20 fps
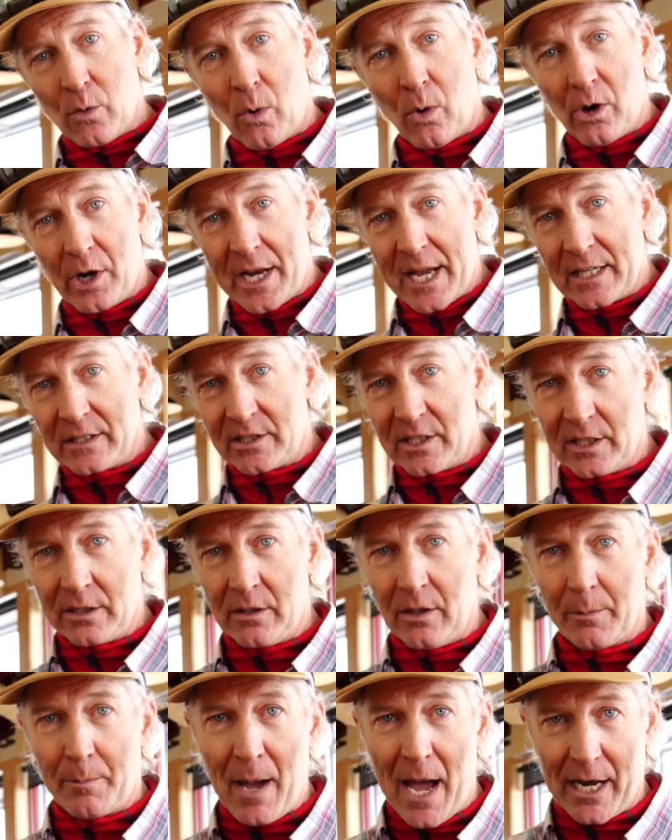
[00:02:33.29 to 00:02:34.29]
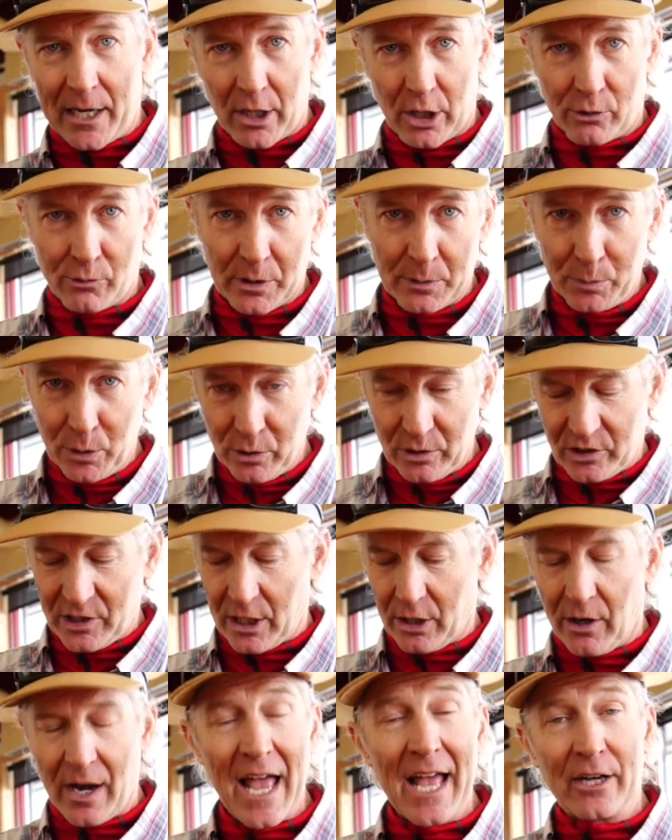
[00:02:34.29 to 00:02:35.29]
oriented, the backcountry boots
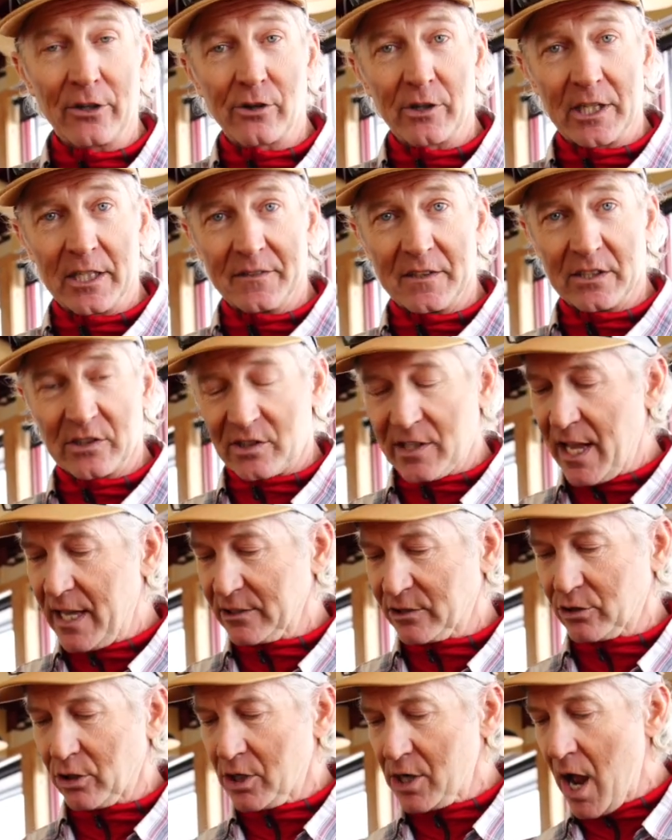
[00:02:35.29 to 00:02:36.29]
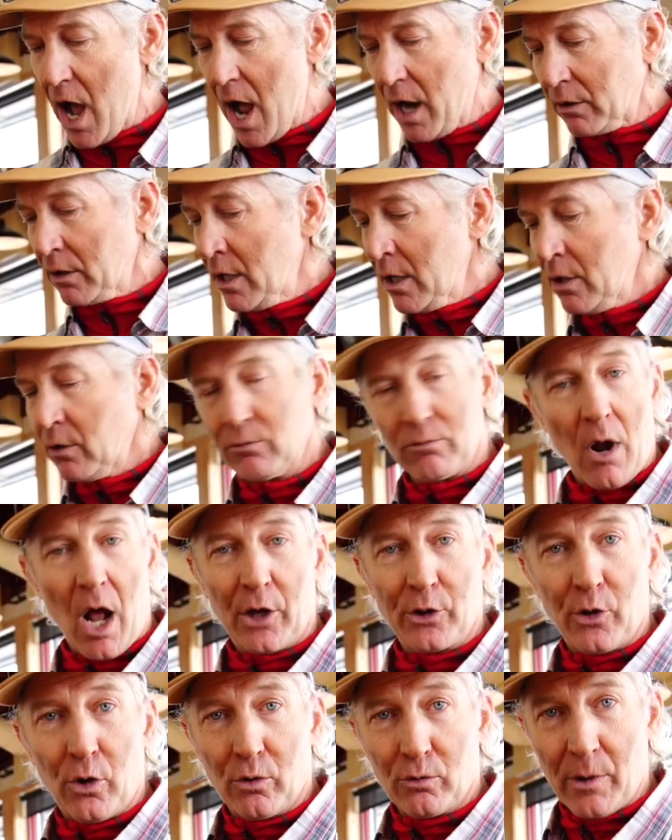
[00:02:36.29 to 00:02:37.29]
that are entered in this test are not
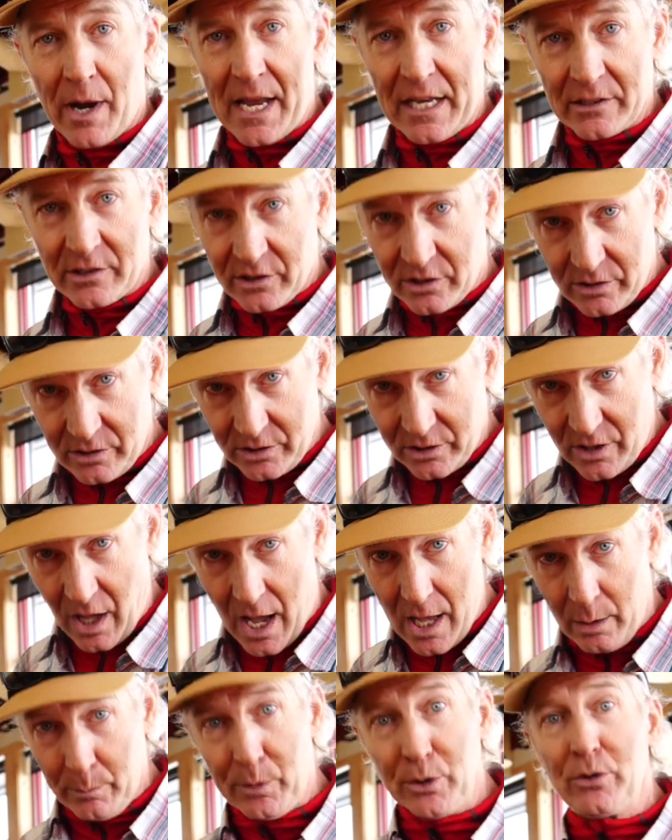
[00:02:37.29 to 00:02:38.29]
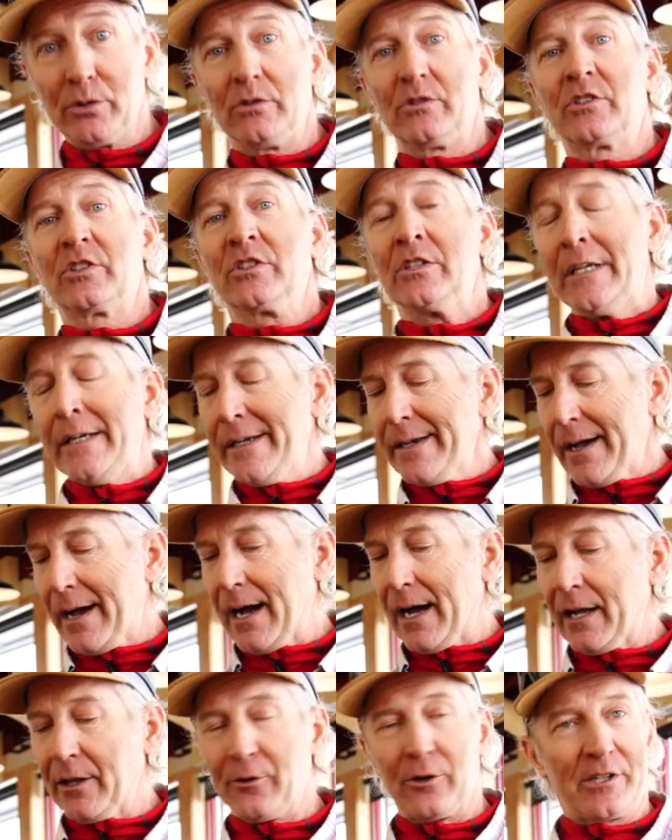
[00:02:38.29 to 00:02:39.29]
rondo race style boots.
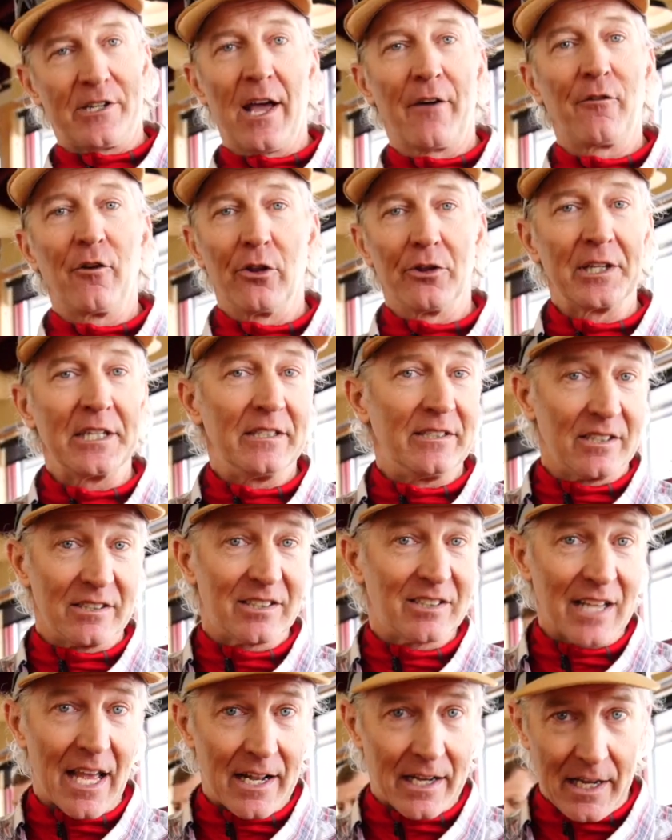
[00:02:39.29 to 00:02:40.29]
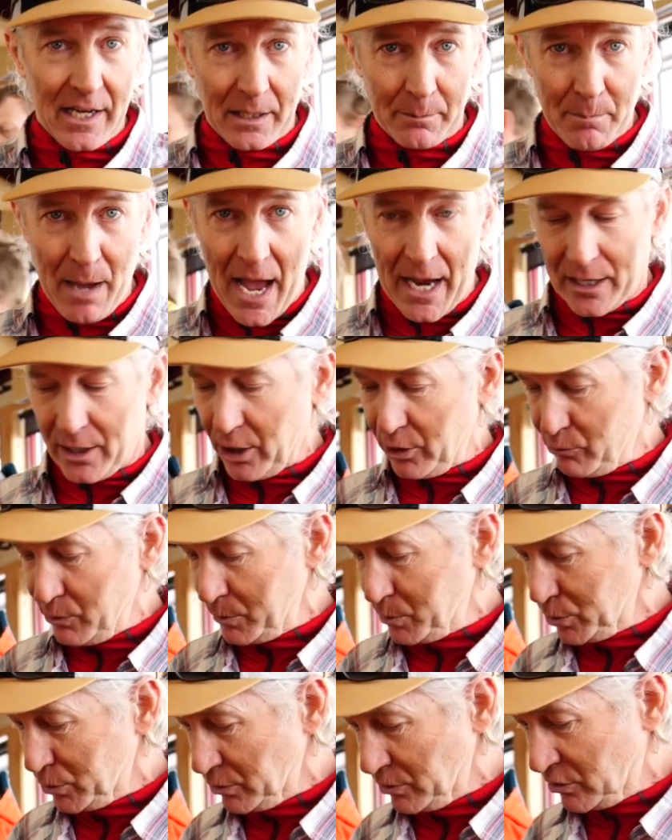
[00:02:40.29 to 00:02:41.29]
They're definitely descending
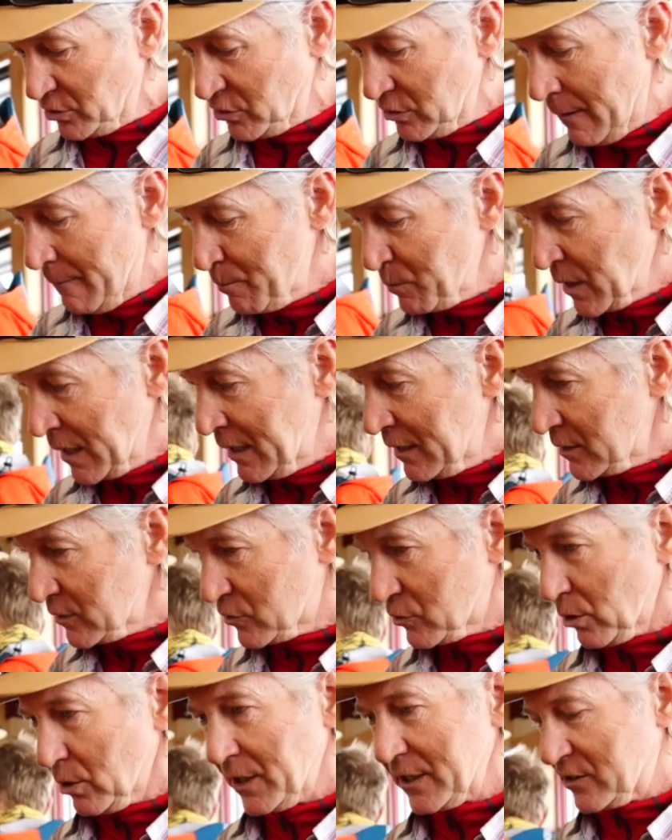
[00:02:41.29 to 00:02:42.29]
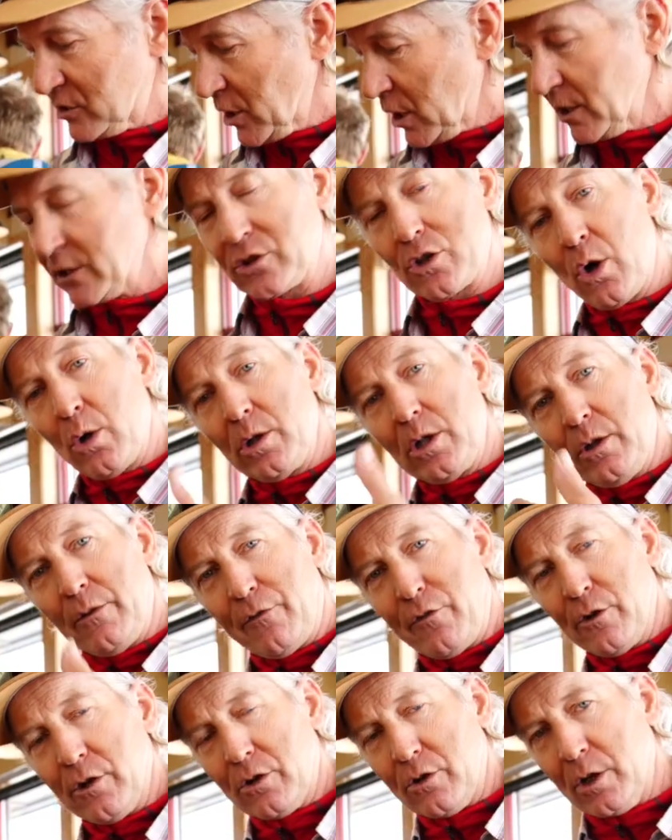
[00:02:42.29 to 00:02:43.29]
backcountry boots. So let's go a little
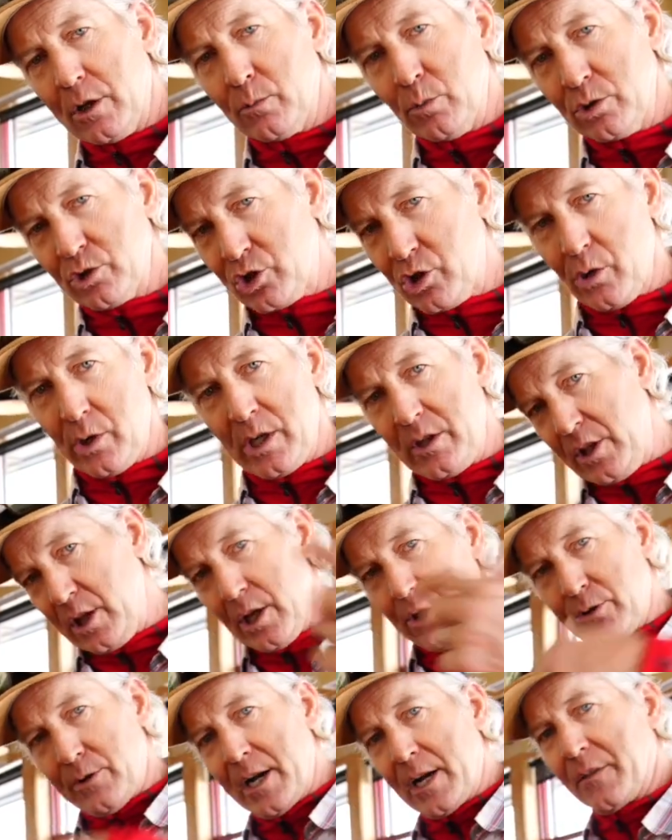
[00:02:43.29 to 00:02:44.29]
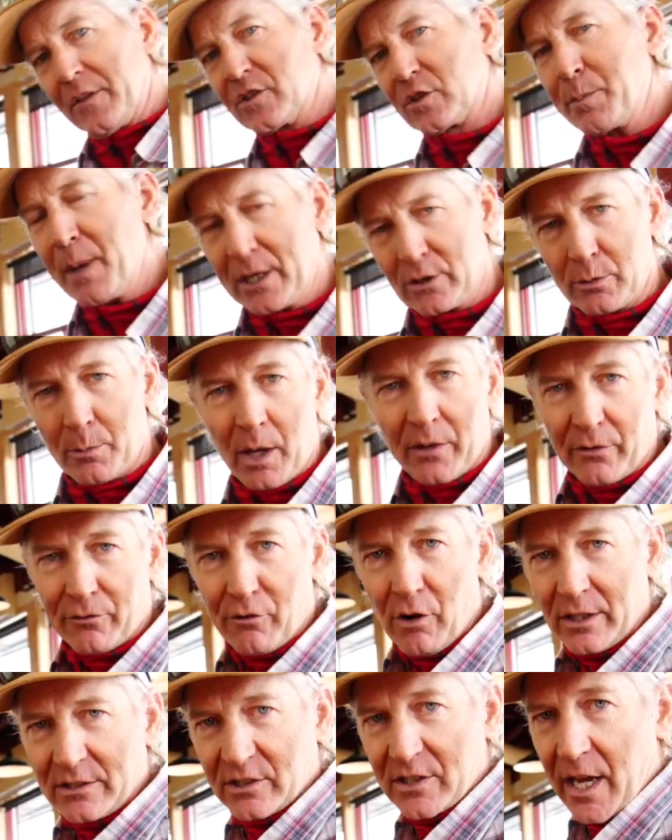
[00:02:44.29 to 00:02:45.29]
further and we'll show you the other end of the spectrum on the
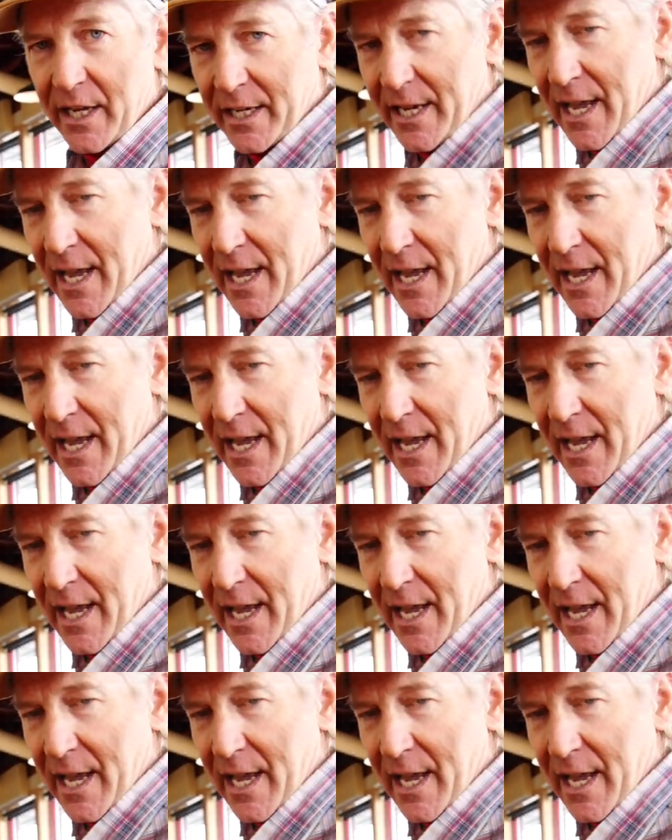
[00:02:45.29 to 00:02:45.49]
front side